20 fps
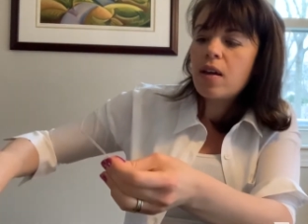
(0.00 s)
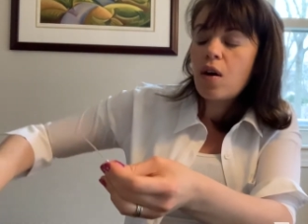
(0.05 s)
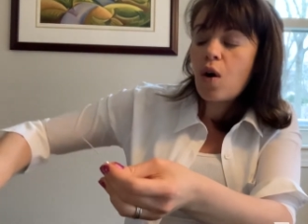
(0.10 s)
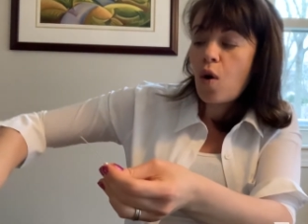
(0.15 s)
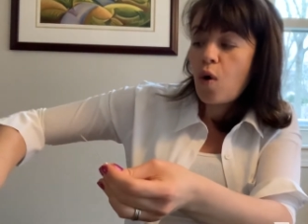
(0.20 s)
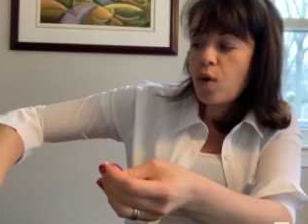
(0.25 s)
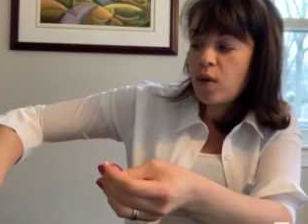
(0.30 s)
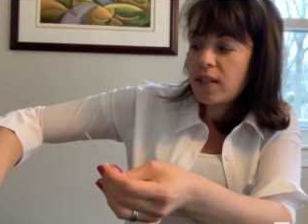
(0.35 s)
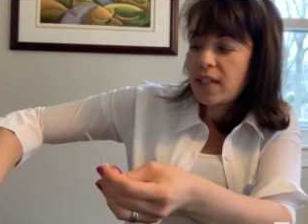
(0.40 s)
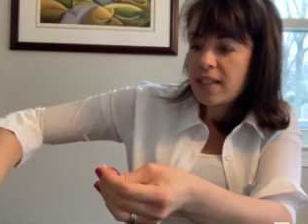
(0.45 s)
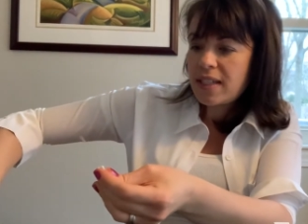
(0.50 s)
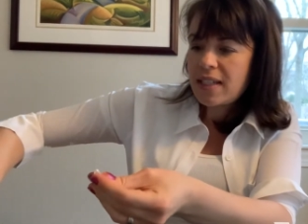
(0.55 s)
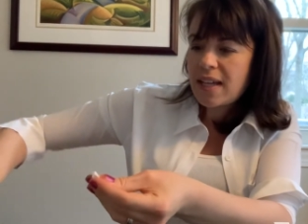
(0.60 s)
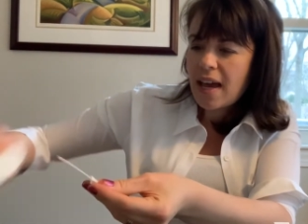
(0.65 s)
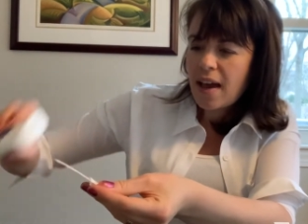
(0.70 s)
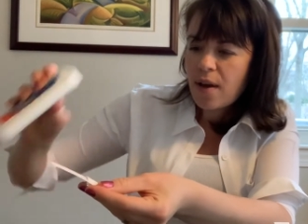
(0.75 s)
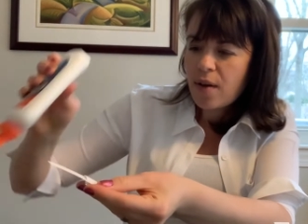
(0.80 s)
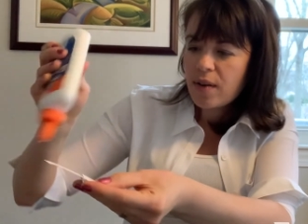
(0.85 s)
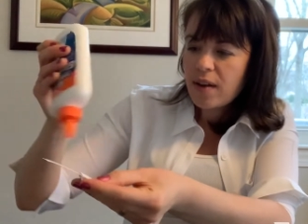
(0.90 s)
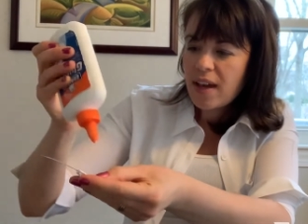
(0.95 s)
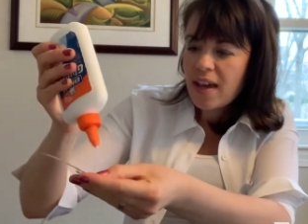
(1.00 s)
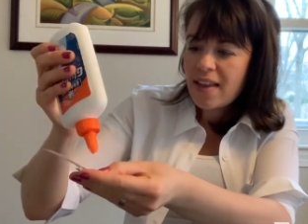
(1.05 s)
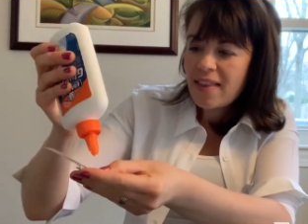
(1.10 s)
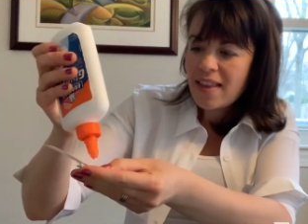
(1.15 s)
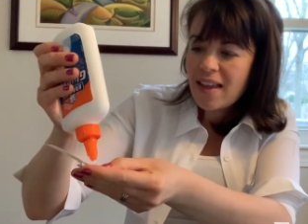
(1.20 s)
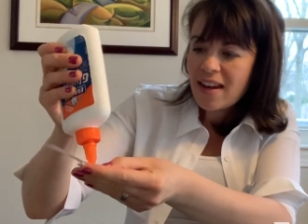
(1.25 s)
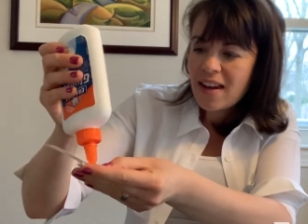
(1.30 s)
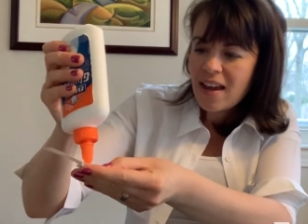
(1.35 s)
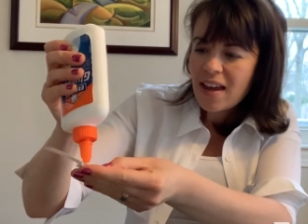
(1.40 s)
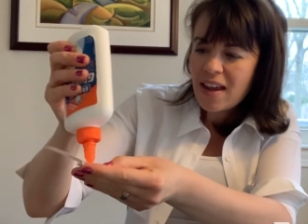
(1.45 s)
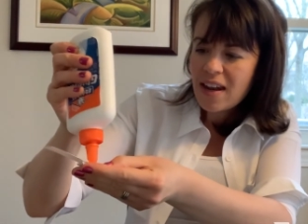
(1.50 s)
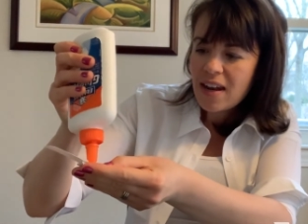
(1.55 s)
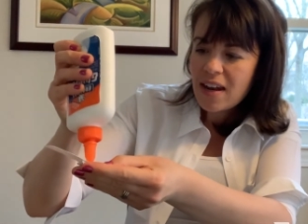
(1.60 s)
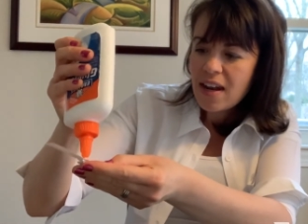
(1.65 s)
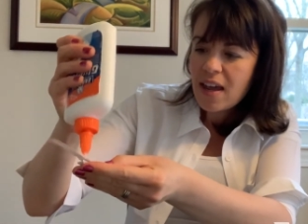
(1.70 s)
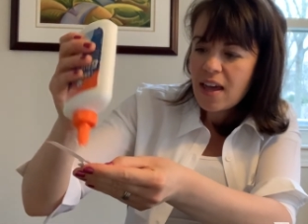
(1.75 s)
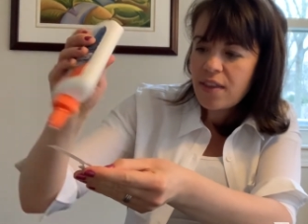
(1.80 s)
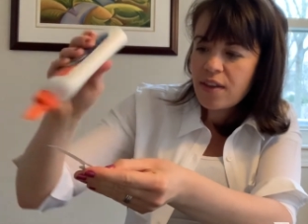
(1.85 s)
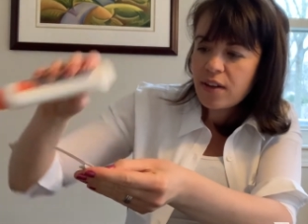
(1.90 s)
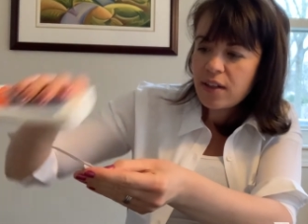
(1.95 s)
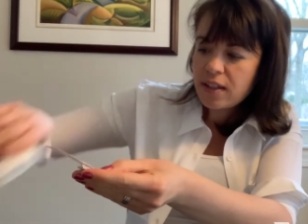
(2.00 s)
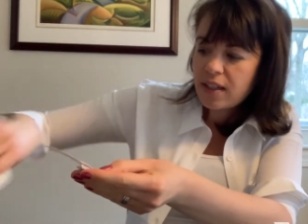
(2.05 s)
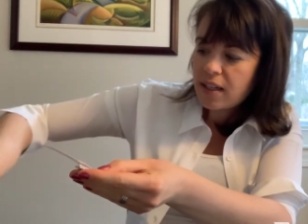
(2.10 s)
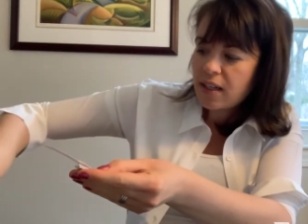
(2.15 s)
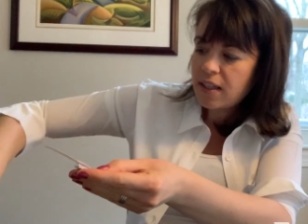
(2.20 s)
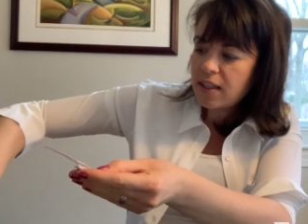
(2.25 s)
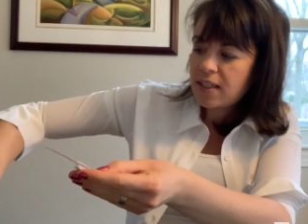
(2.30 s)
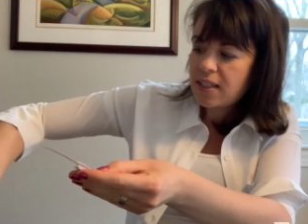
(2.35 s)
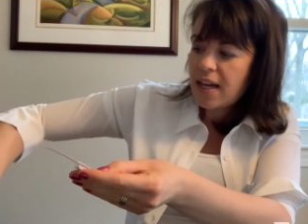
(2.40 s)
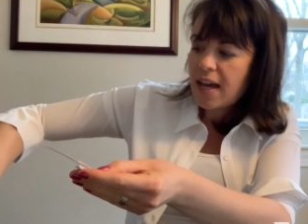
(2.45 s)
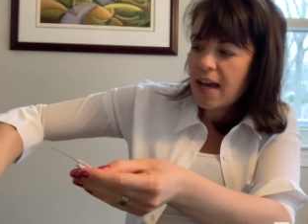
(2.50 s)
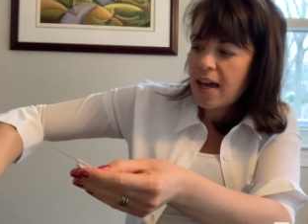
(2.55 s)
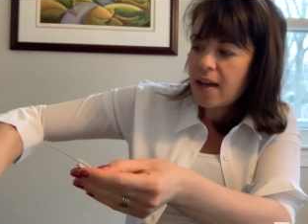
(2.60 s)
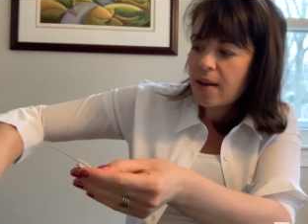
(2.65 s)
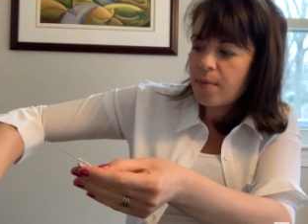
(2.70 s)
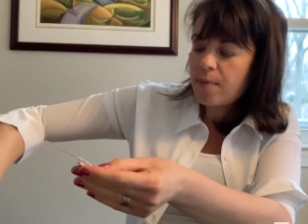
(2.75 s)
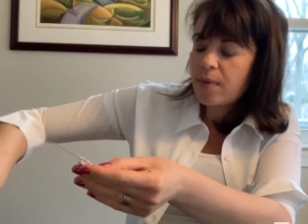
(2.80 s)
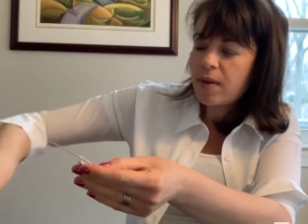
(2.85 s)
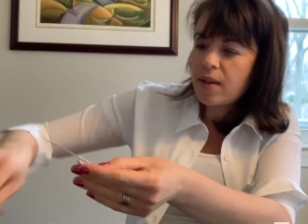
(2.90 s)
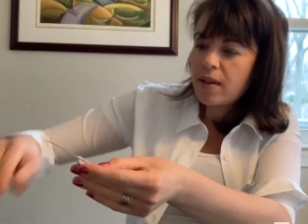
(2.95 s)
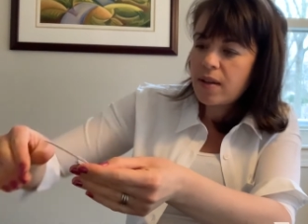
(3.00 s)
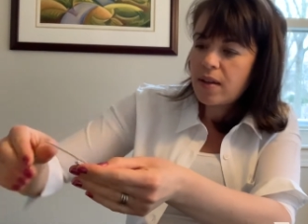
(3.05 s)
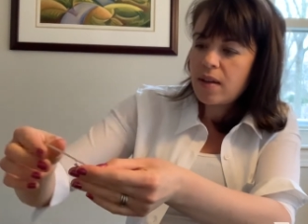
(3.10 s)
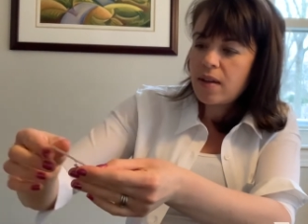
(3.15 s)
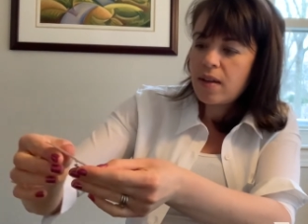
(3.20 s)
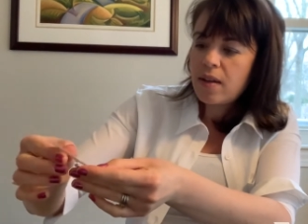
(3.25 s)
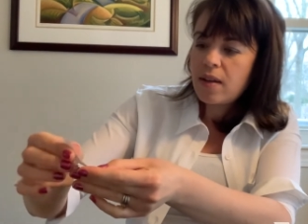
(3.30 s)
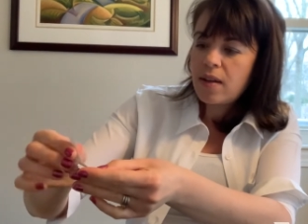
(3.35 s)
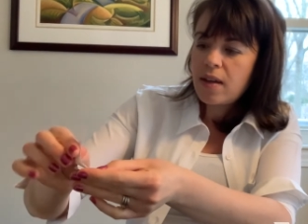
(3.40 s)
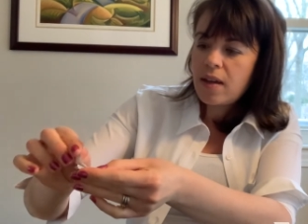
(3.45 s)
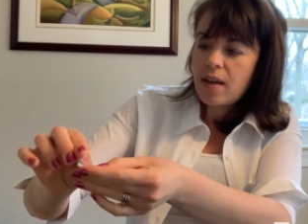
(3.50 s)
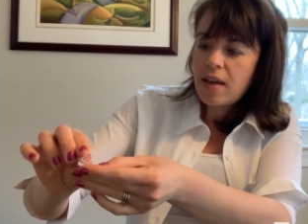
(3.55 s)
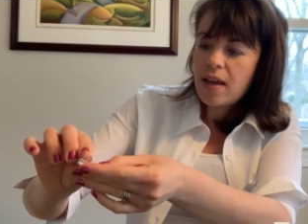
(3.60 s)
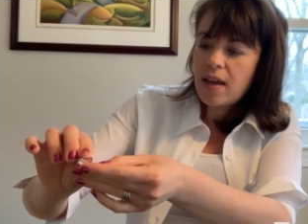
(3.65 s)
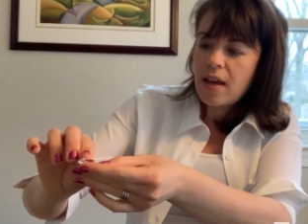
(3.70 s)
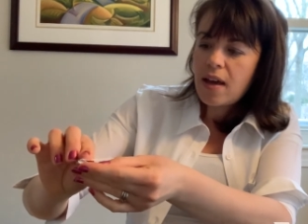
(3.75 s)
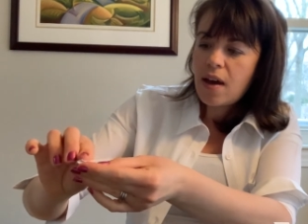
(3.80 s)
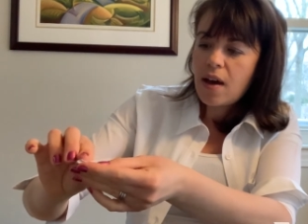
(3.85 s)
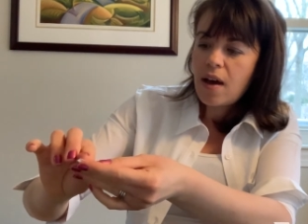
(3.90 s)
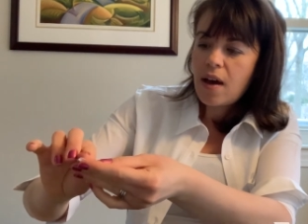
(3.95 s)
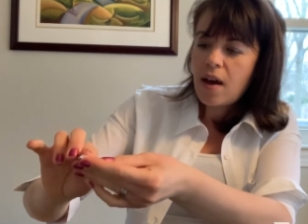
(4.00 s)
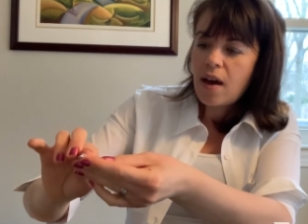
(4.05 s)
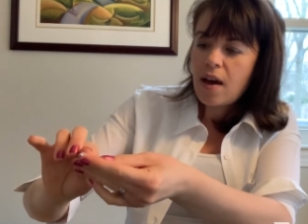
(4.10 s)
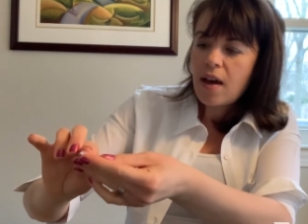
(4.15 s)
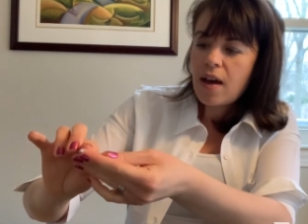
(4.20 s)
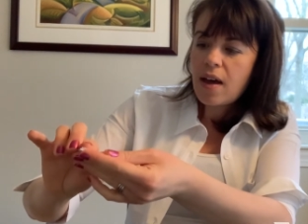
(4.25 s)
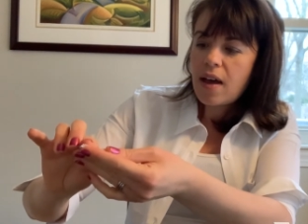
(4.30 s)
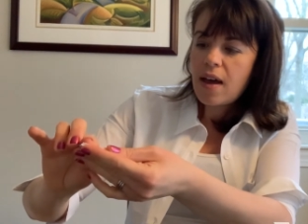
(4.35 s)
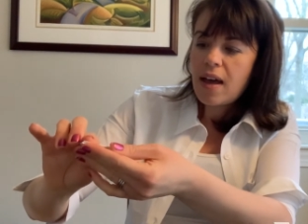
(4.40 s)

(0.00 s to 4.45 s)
hold it down, and then another little dab up.